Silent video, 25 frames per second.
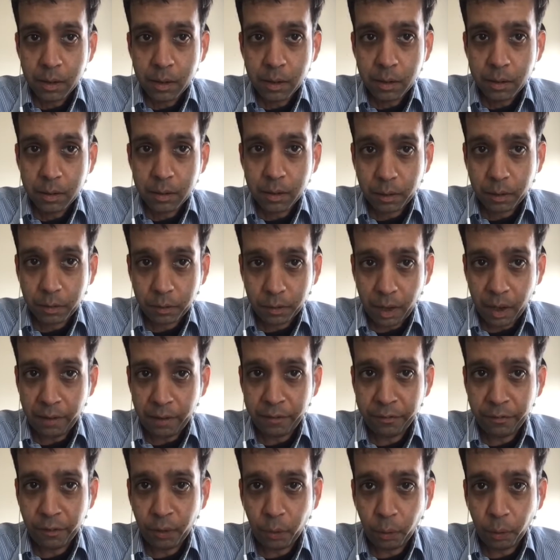The
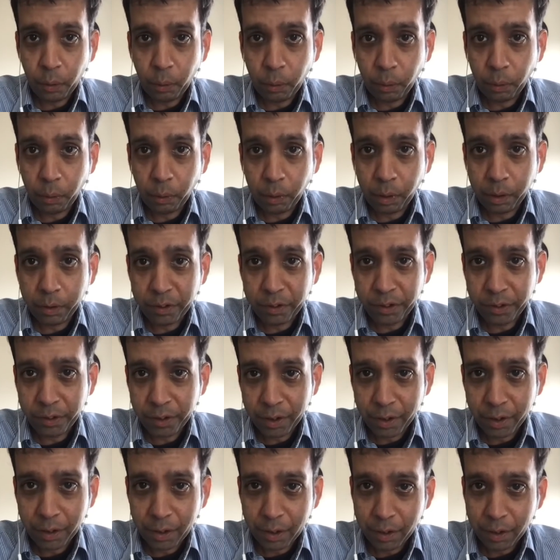graph cores